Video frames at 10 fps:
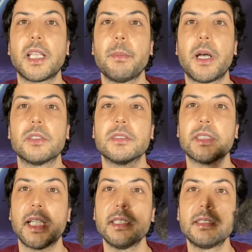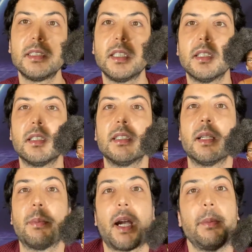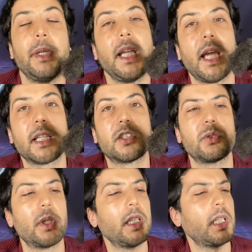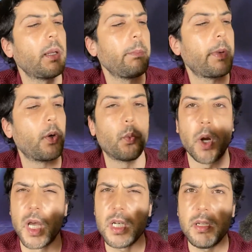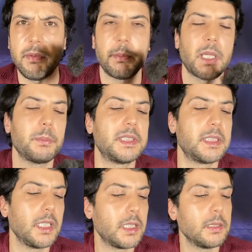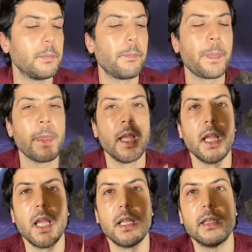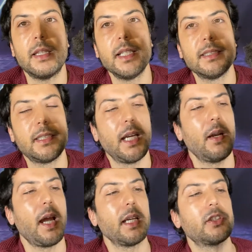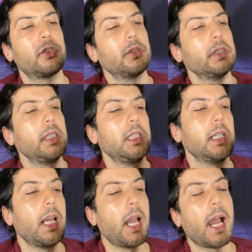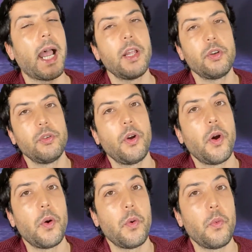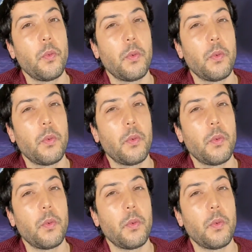came out last year, the Barbie Extra #1, if I'm not mistaken. This hair actually, I don't know